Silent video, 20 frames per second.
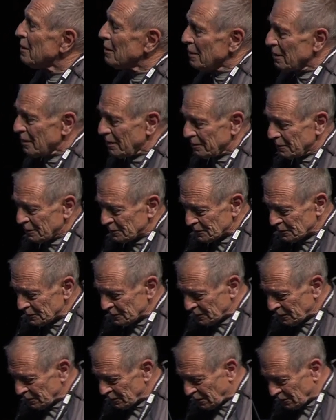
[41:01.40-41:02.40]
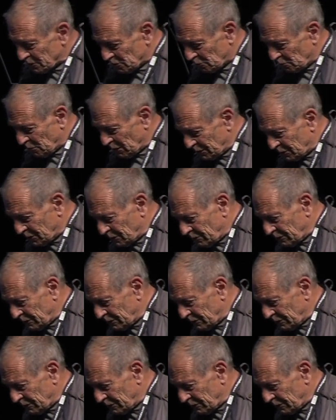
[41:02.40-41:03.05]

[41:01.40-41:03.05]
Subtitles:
And this is the last picture.